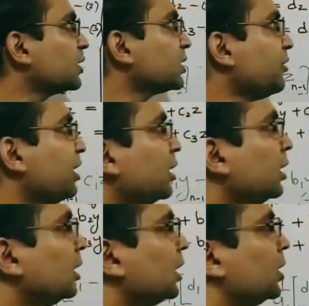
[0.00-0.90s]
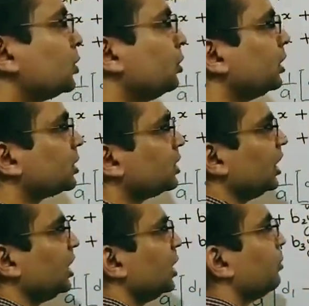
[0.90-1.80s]
is 7. So in the
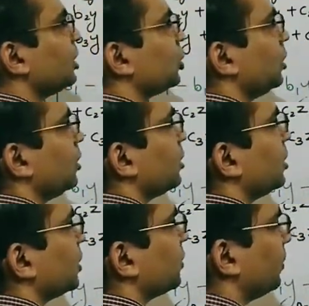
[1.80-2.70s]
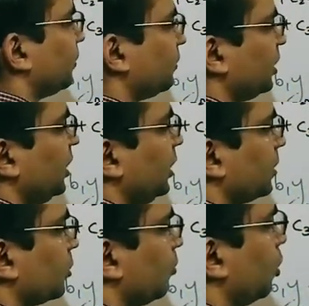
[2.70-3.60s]
second equation, this 15, so